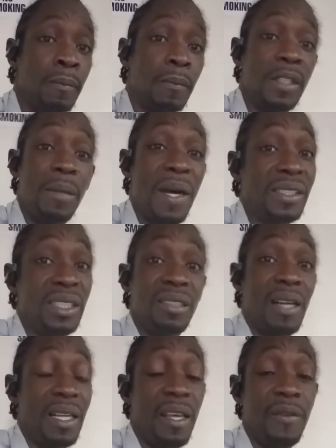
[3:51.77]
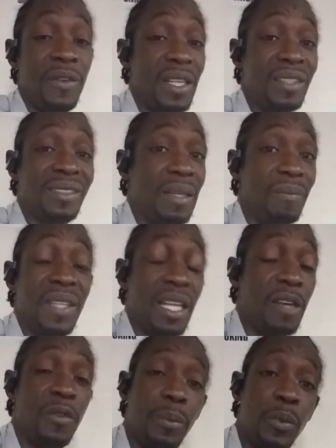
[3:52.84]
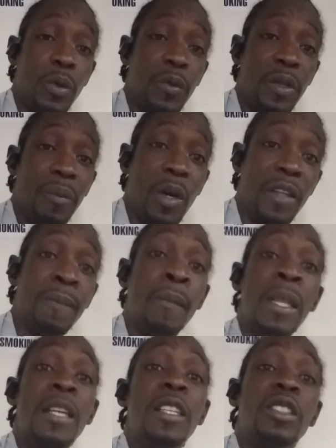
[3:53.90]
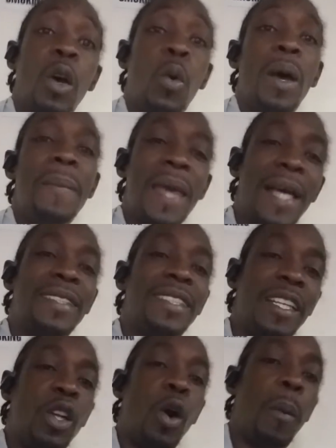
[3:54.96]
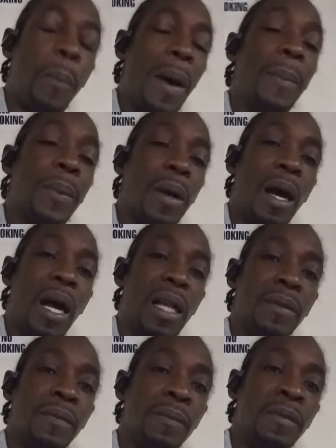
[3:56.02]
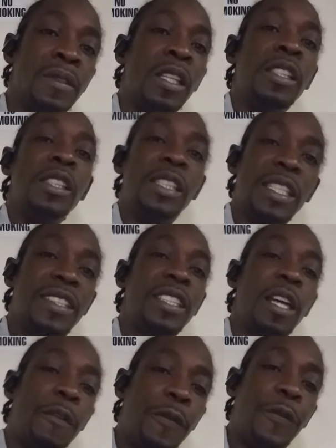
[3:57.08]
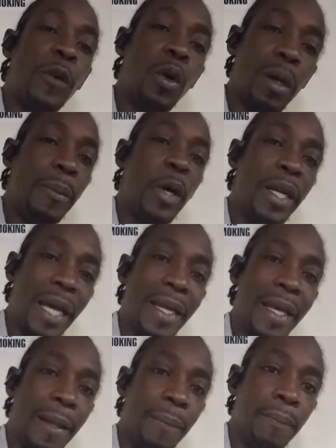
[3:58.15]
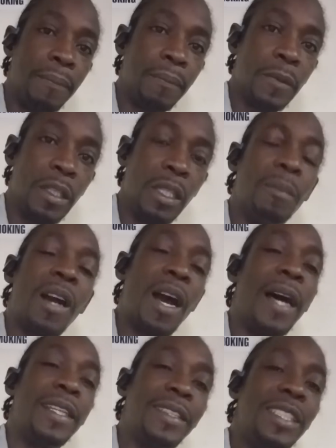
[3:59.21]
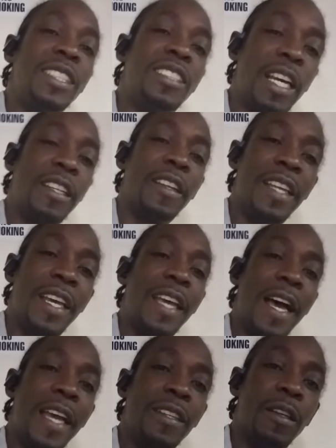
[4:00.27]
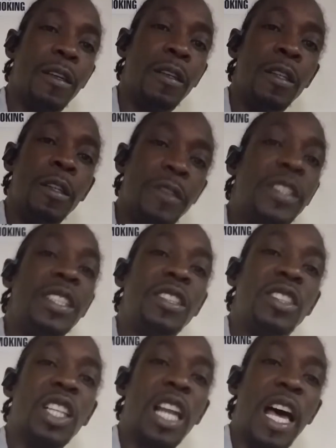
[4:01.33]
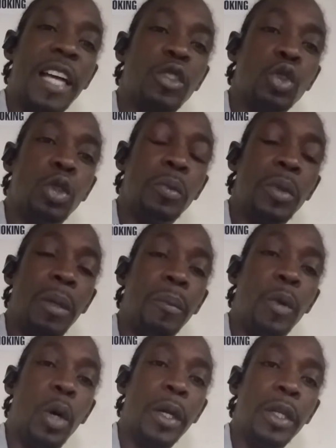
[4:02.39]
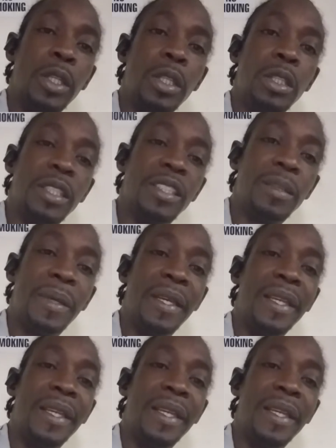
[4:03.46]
The material evidence them there for prove it, man. So when I say no popcorn, you see a four brother them, because the teacher not there, you know, for teach the classroom no more. You see me?